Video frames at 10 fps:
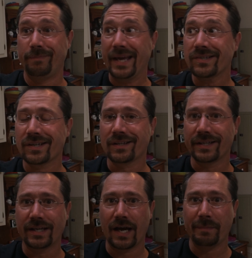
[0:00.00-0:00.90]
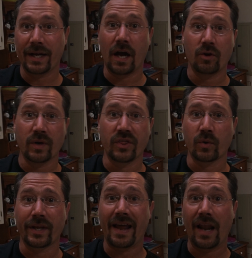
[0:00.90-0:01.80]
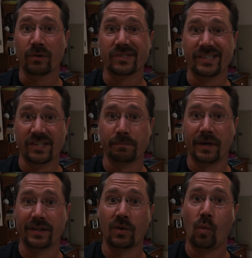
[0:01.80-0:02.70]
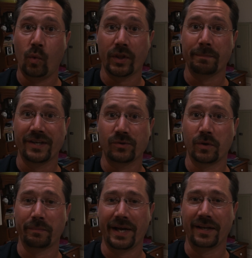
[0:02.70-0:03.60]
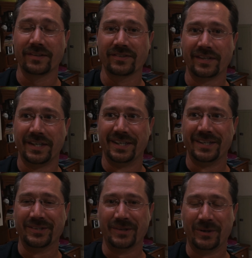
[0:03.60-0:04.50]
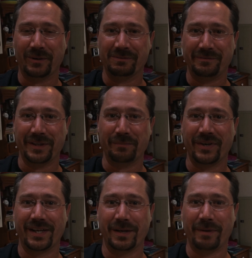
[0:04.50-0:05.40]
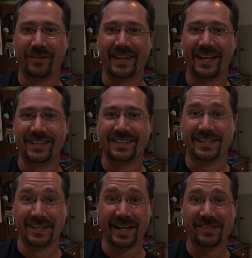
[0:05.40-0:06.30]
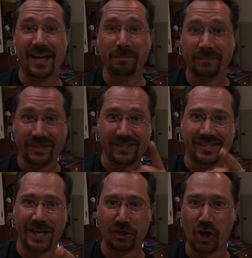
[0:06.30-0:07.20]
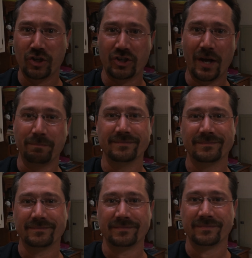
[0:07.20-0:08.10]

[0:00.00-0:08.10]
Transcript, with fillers: Basically, I made $130 this month with my solar panels. So feeling pretty good about that. Till next time, stay charged up.